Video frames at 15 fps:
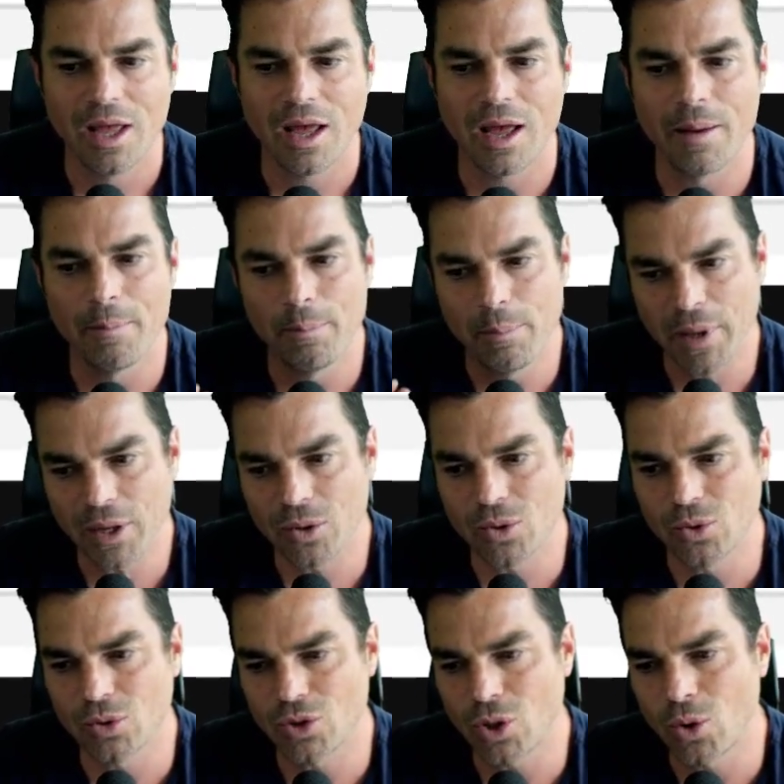a
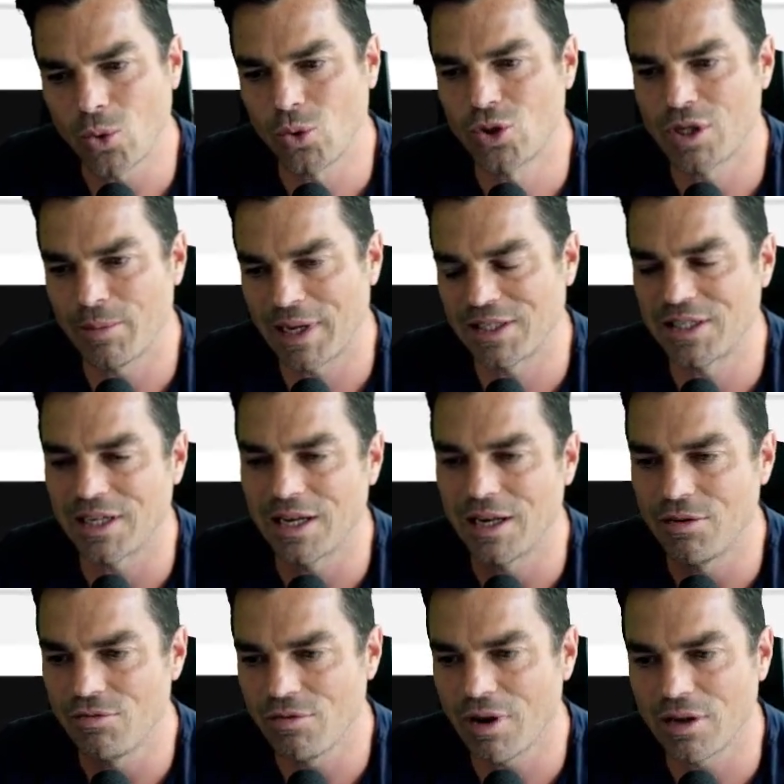build automatically
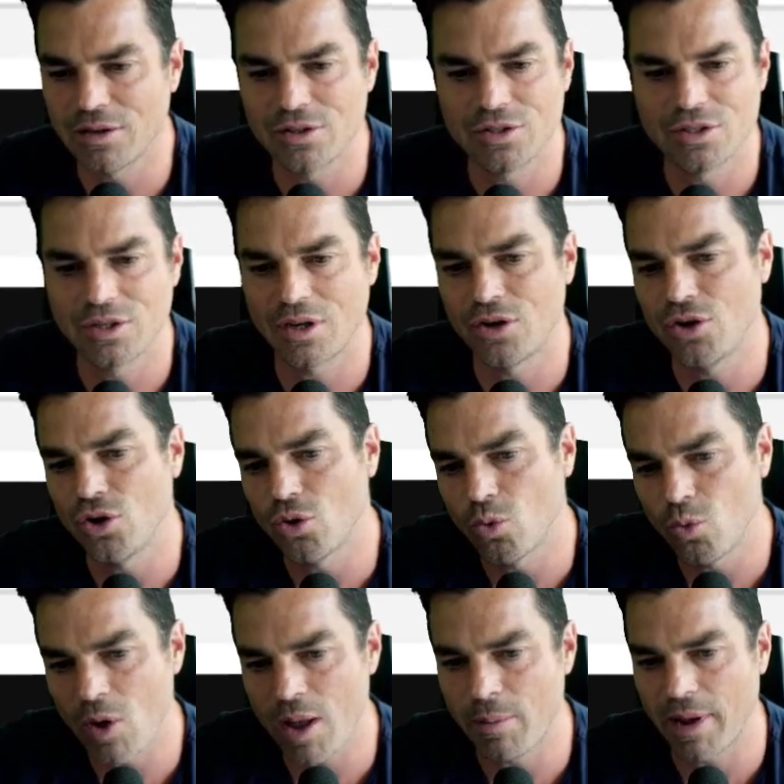runs and your
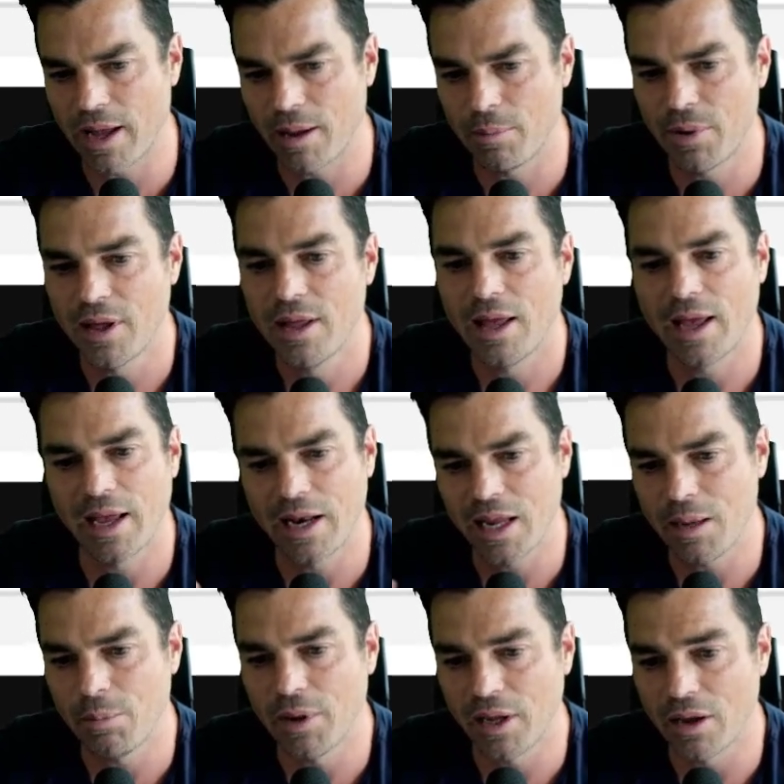web app and
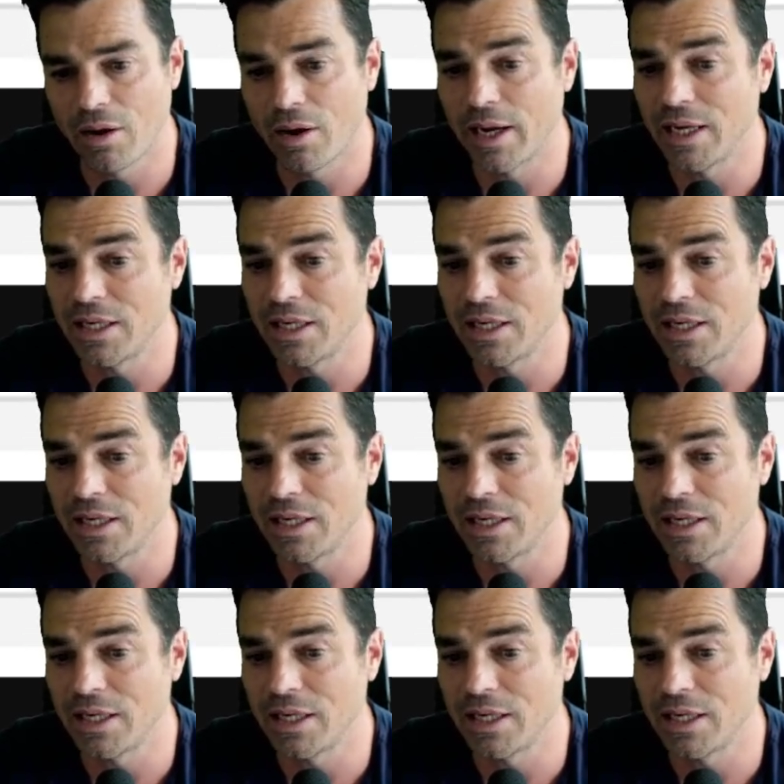API